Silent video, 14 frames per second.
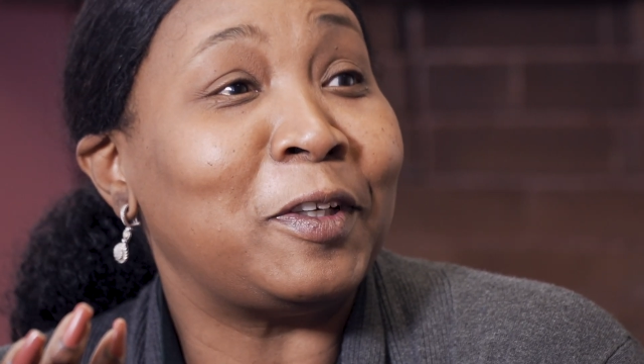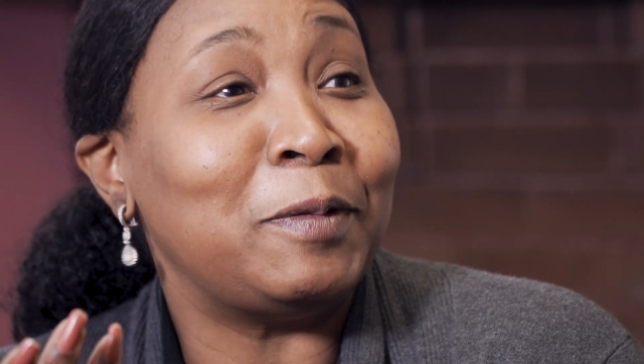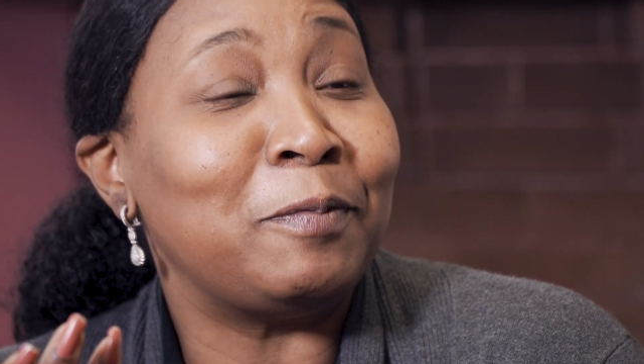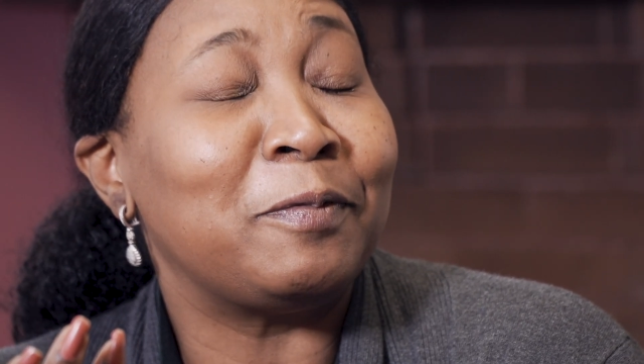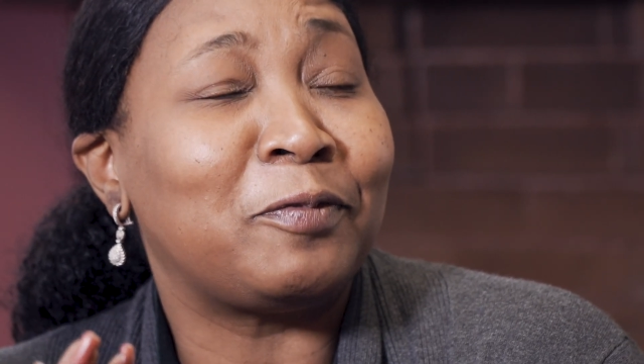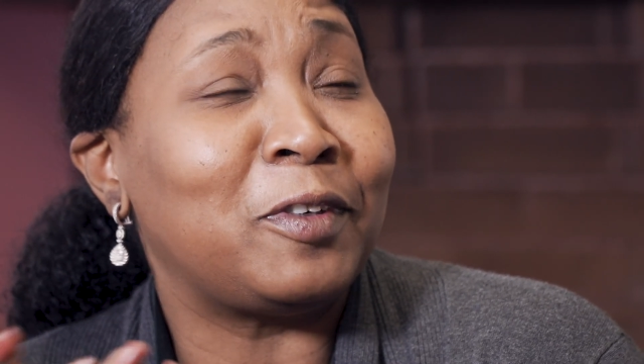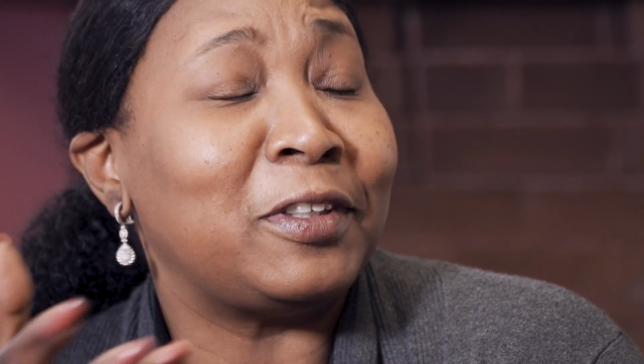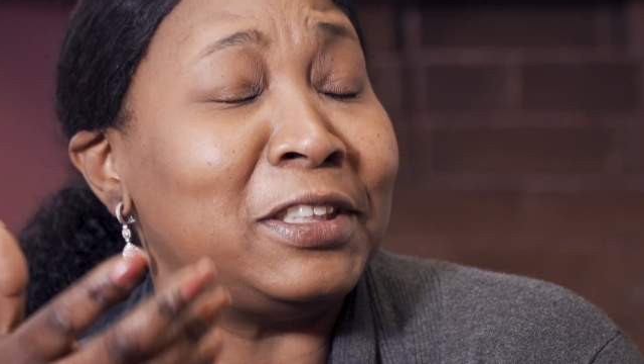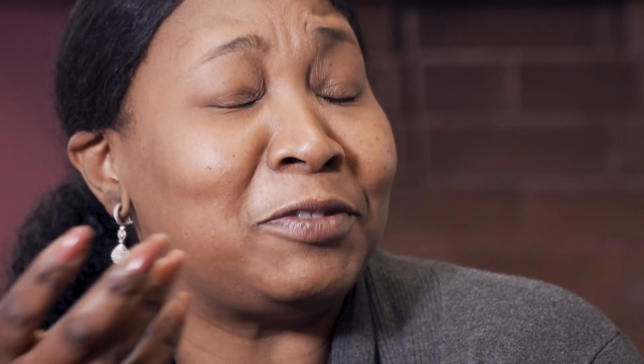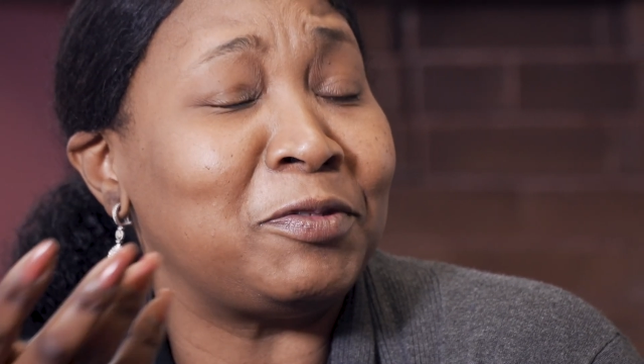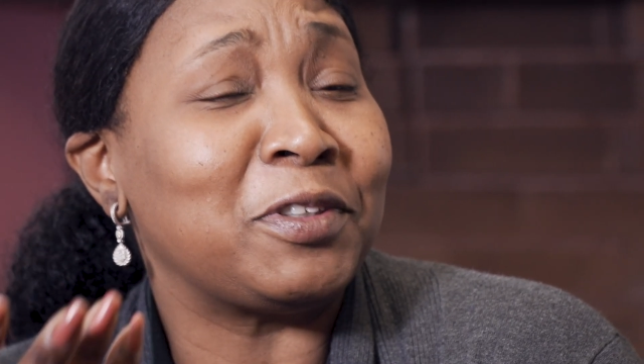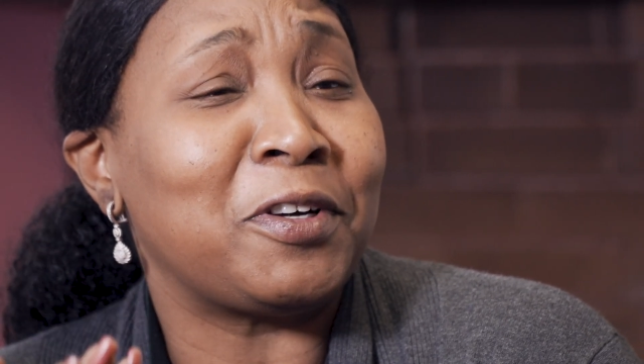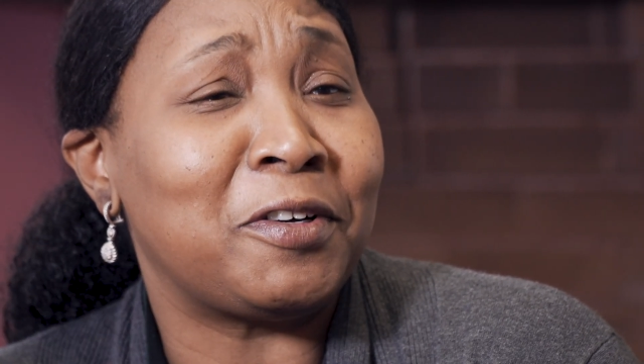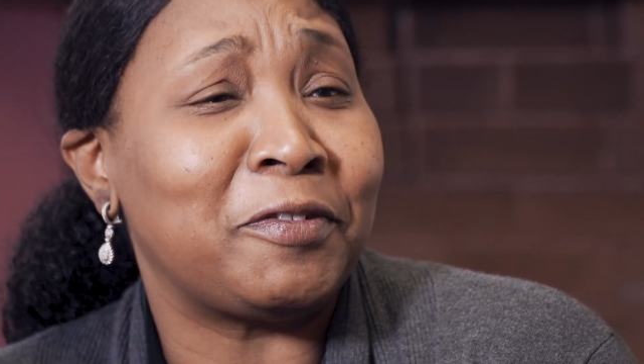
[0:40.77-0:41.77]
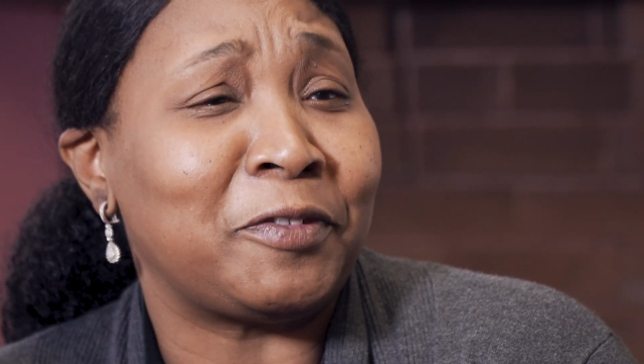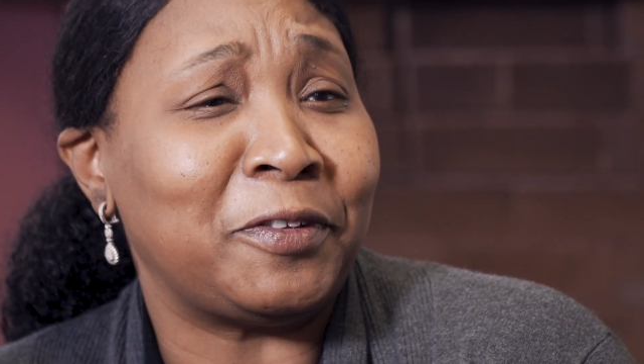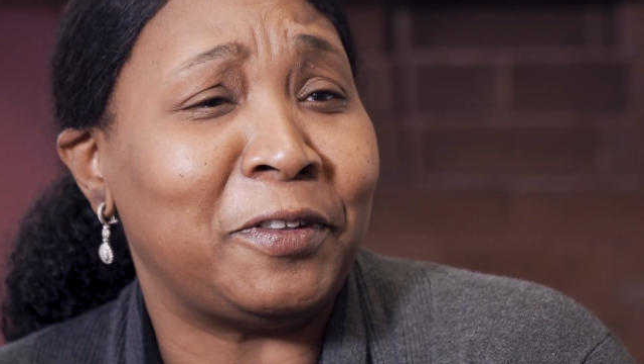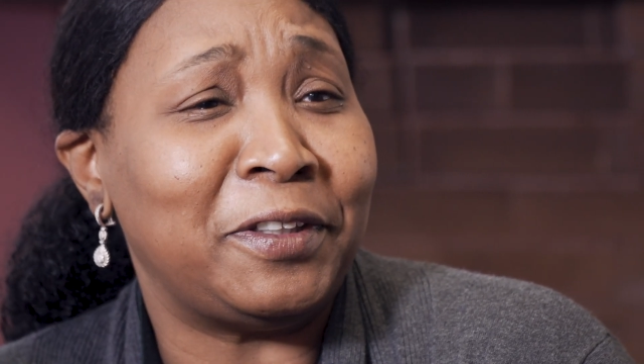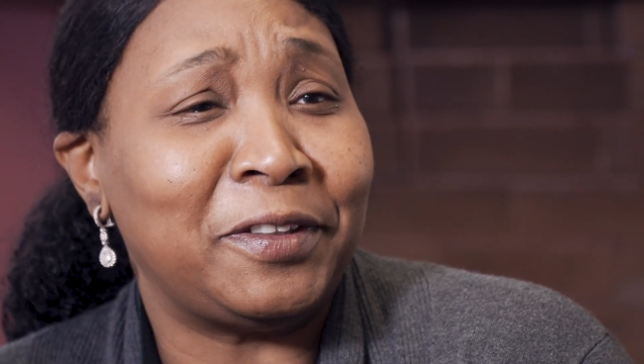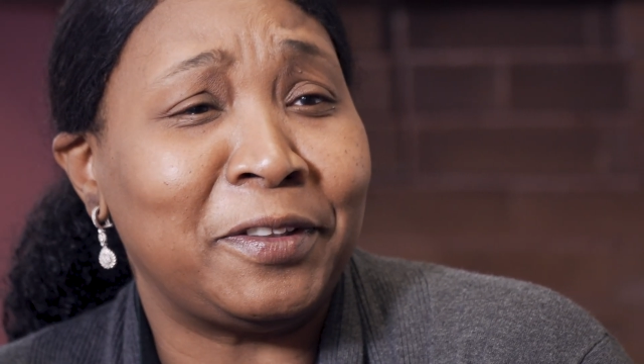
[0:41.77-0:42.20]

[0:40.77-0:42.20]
him, for his recovery,